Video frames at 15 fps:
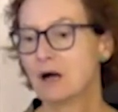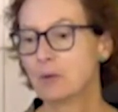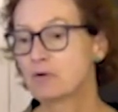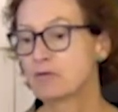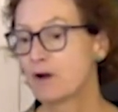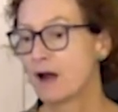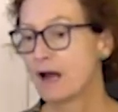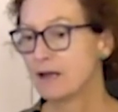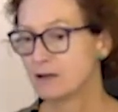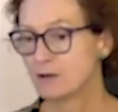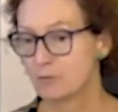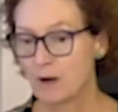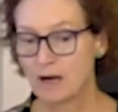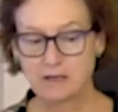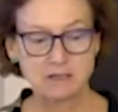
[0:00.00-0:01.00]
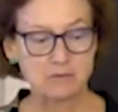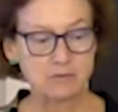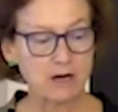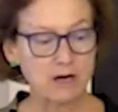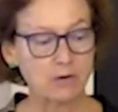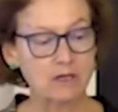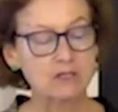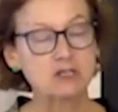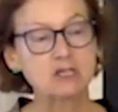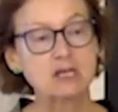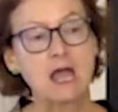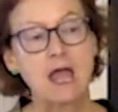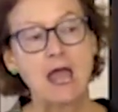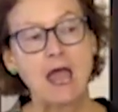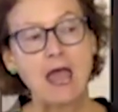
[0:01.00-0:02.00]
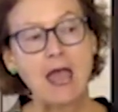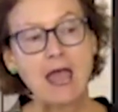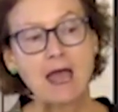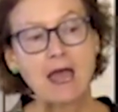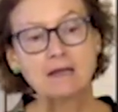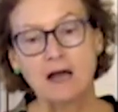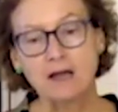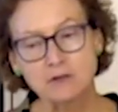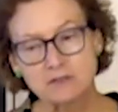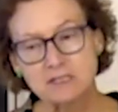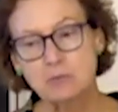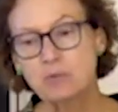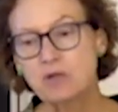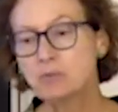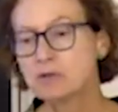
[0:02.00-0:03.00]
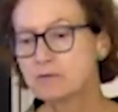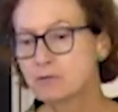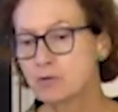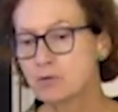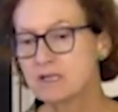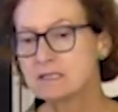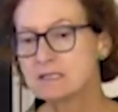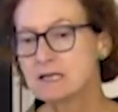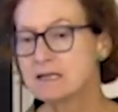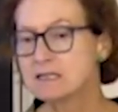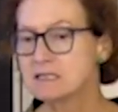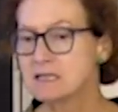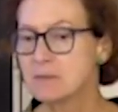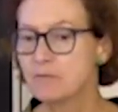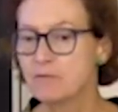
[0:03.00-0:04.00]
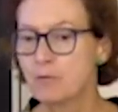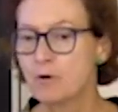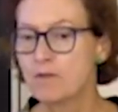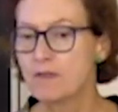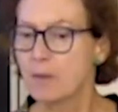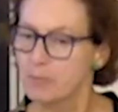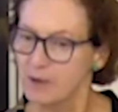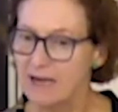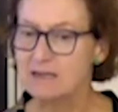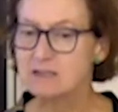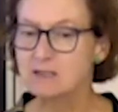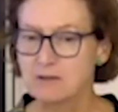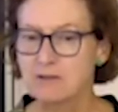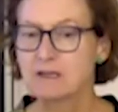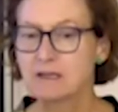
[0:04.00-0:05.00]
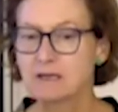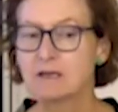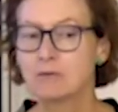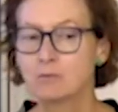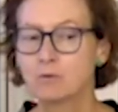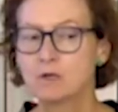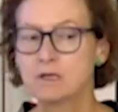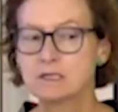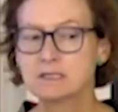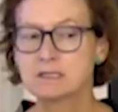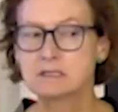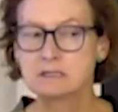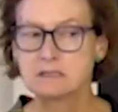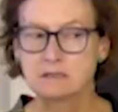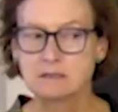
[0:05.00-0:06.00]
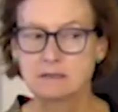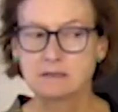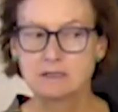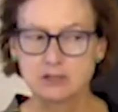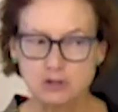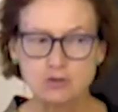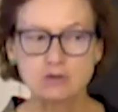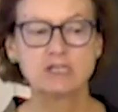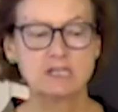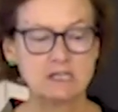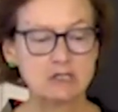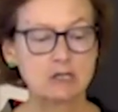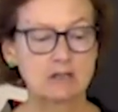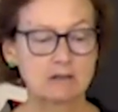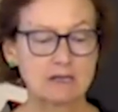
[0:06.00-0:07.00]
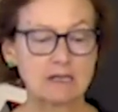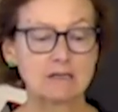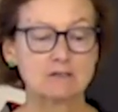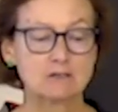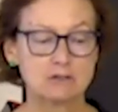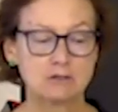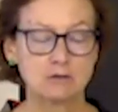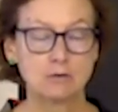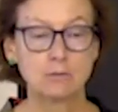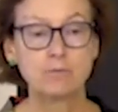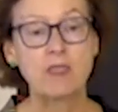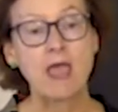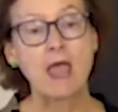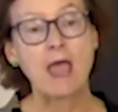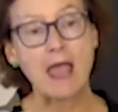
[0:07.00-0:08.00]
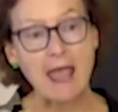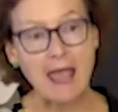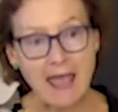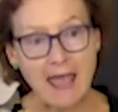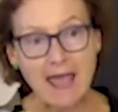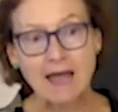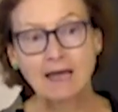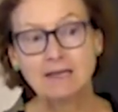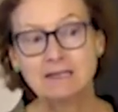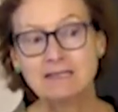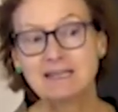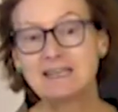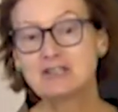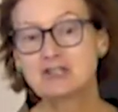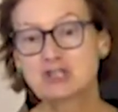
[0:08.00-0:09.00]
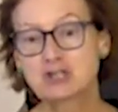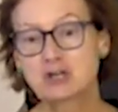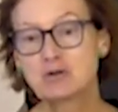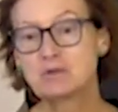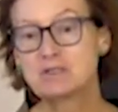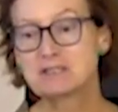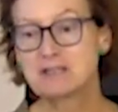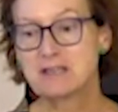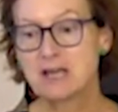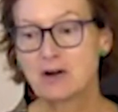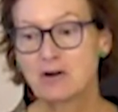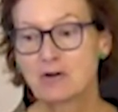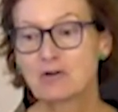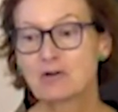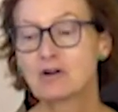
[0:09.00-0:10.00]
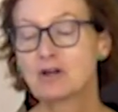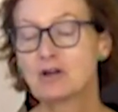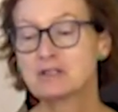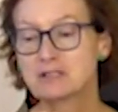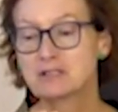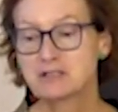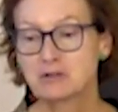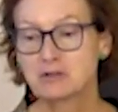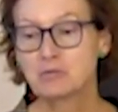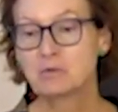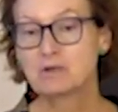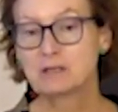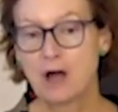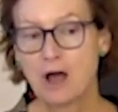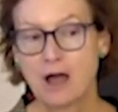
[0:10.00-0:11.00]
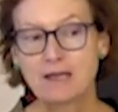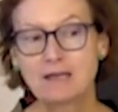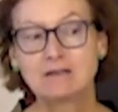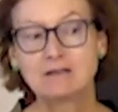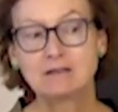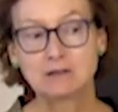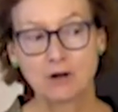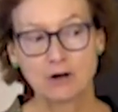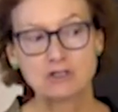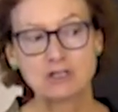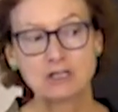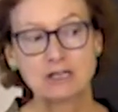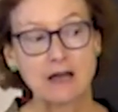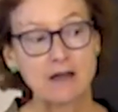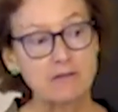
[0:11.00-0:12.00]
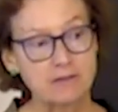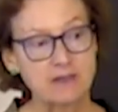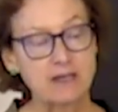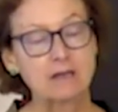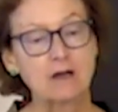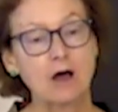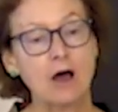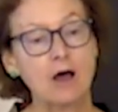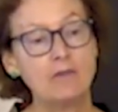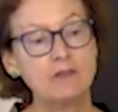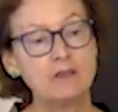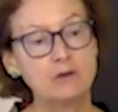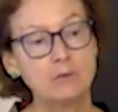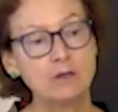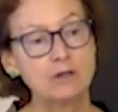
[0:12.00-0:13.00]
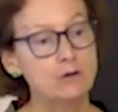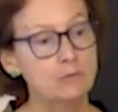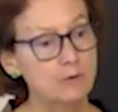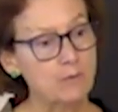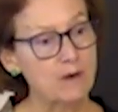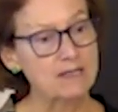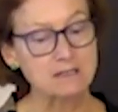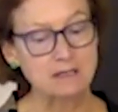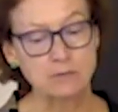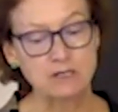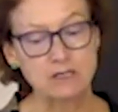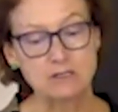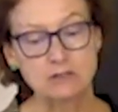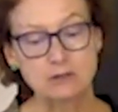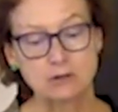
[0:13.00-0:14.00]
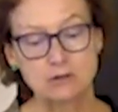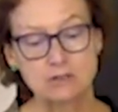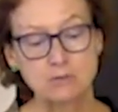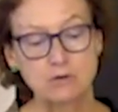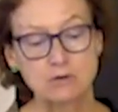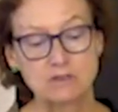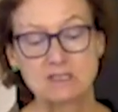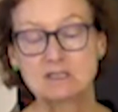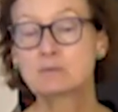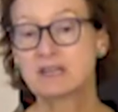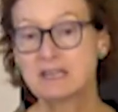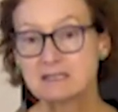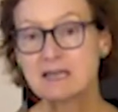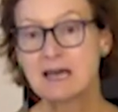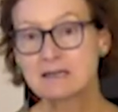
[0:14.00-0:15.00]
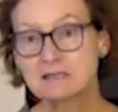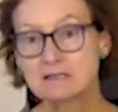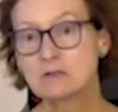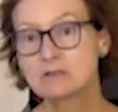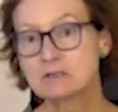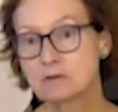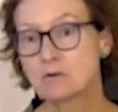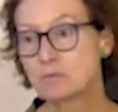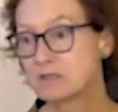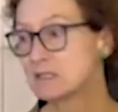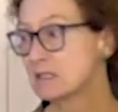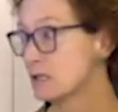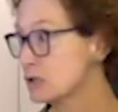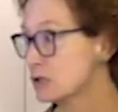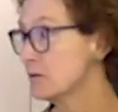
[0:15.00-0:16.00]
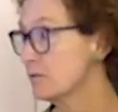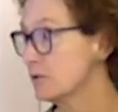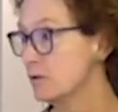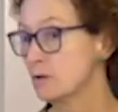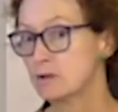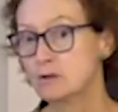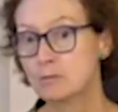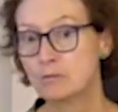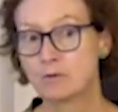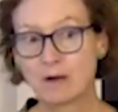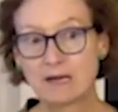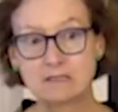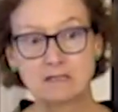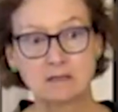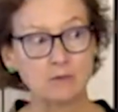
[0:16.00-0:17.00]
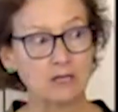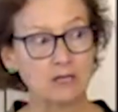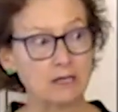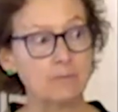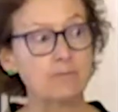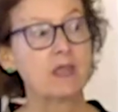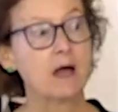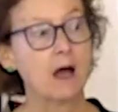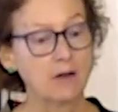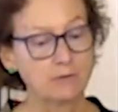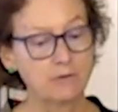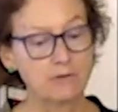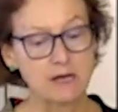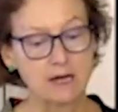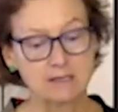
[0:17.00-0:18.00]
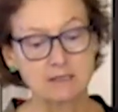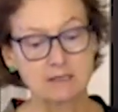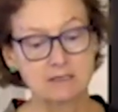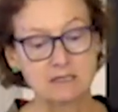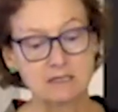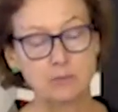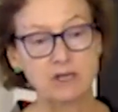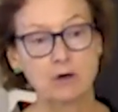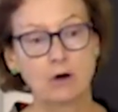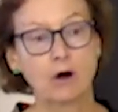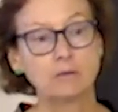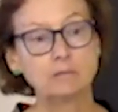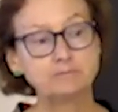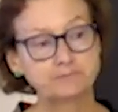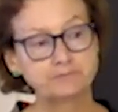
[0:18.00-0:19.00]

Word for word: uh, providing a right to marriage. And I know some people have criticized them for that, but I actually think it was the strategic thing to do. And it shows their still relying largely, I think, on the UN Human Rights Committee's jurisprudence, because that is also the position of the UN Human Rights Committee under the ICCPR.